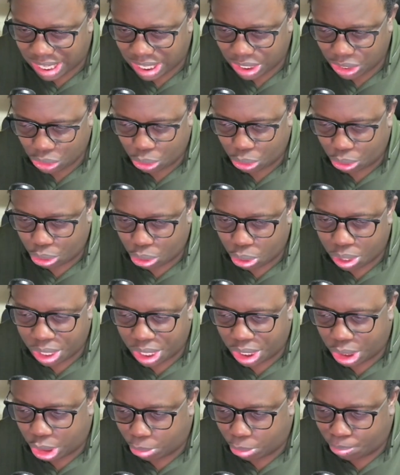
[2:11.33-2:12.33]
so you don't
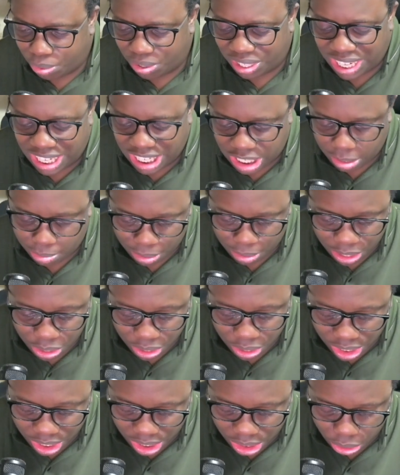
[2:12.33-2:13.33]
need to put a
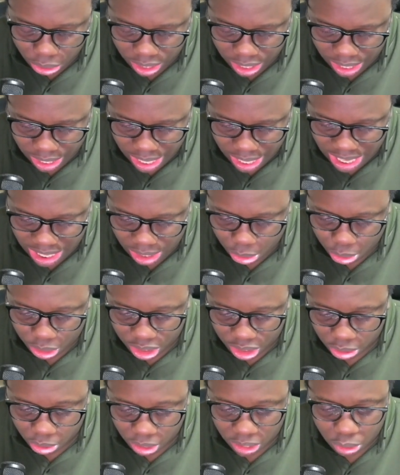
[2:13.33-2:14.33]
spigot into the dart, which
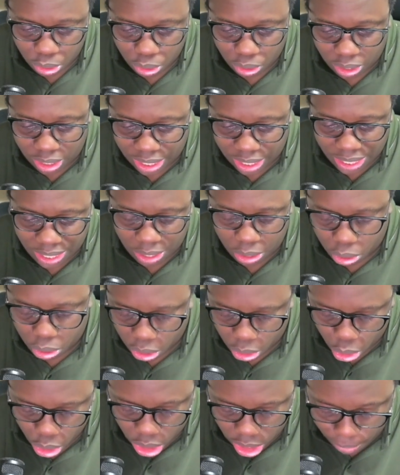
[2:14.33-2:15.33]
is going to thread
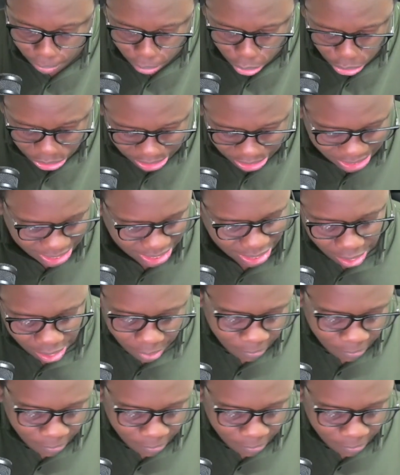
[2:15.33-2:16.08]
onto the point.